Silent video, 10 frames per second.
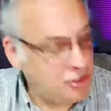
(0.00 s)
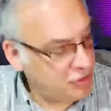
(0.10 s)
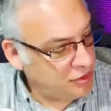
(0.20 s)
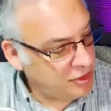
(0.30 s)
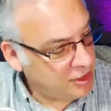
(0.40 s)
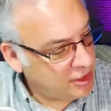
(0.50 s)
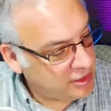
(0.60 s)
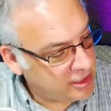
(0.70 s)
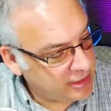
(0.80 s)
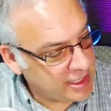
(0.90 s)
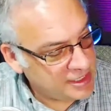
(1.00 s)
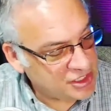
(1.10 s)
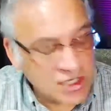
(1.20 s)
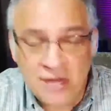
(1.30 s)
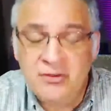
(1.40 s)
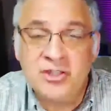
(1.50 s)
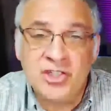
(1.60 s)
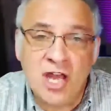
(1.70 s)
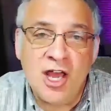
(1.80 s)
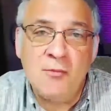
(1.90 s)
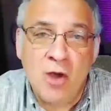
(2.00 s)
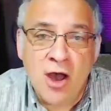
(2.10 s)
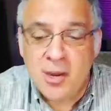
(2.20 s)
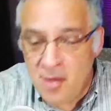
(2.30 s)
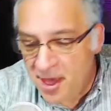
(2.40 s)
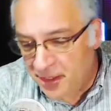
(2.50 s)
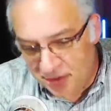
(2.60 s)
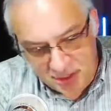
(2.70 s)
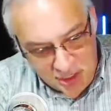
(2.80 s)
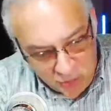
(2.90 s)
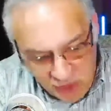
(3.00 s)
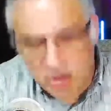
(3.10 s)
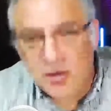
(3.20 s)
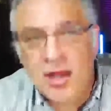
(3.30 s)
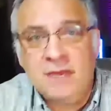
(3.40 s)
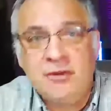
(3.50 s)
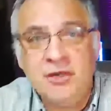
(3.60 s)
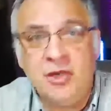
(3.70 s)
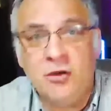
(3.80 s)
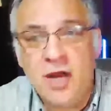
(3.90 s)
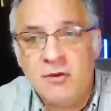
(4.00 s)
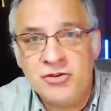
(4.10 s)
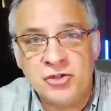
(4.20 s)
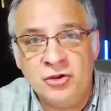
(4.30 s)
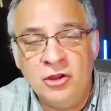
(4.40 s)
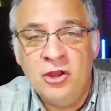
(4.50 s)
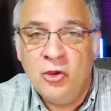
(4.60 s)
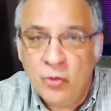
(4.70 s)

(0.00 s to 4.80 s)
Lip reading: to the daylight savings time automatically, and we don't have it here in Arizona.